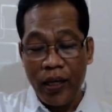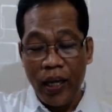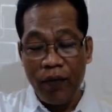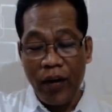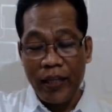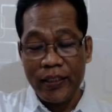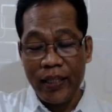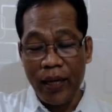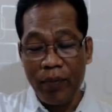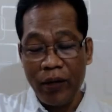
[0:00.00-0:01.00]
If I
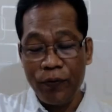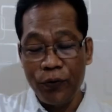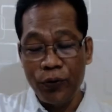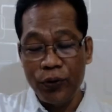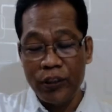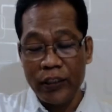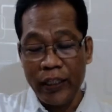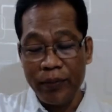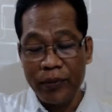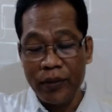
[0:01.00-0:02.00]
say my food
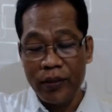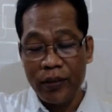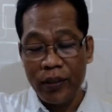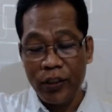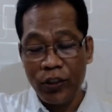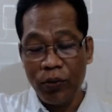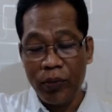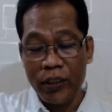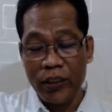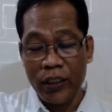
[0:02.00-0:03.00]
sleeps, your
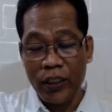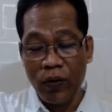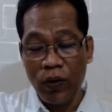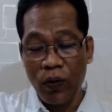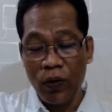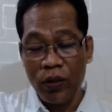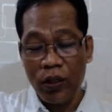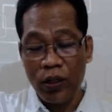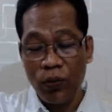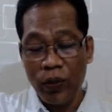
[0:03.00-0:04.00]
mercy, O Lord,
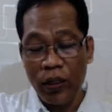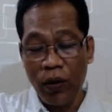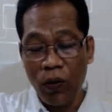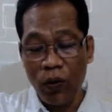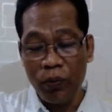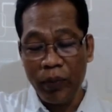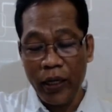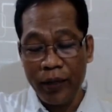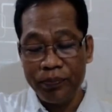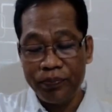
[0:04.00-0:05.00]
will hold me
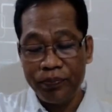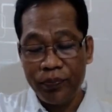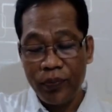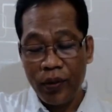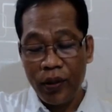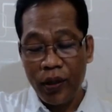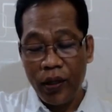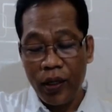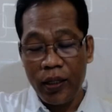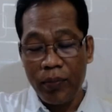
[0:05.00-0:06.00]
up.
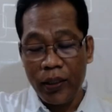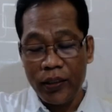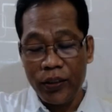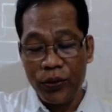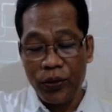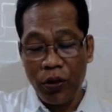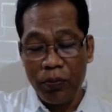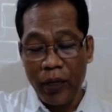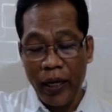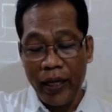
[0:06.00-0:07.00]
In the multitude of
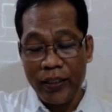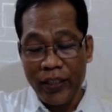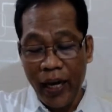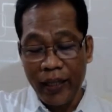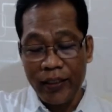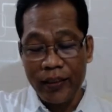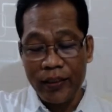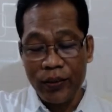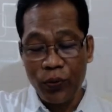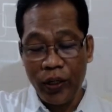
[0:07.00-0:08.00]
my
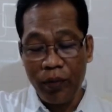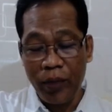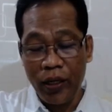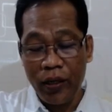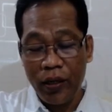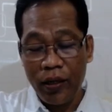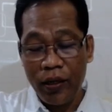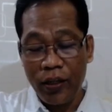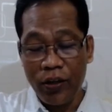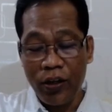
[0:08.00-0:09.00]
anxieties within me,
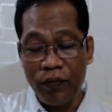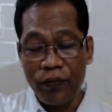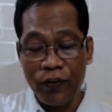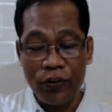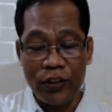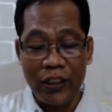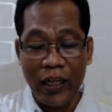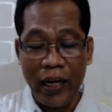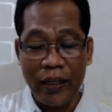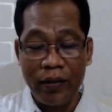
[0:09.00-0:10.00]
your comforts
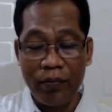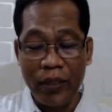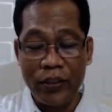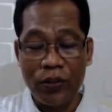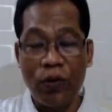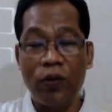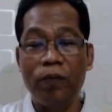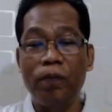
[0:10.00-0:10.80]
delight my soul.